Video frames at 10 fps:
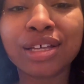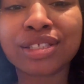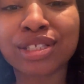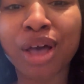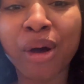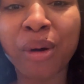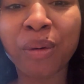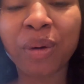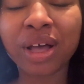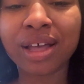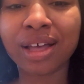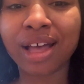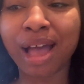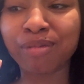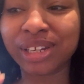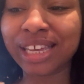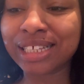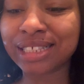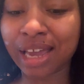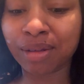so i'm really
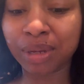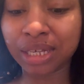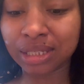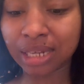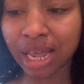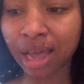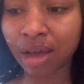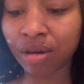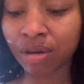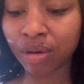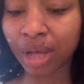excited because now